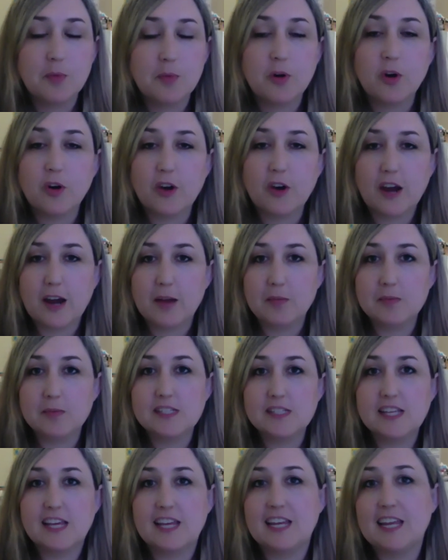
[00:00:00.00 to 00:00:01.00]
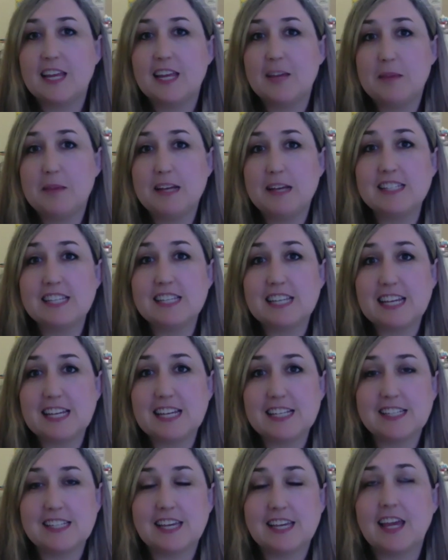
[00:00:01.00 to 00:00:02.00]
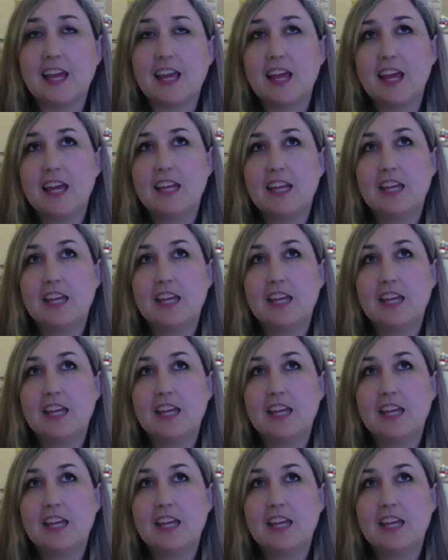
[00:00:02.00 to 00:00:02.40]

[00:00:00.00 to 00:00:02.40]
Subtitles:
programs, and it makes it easy.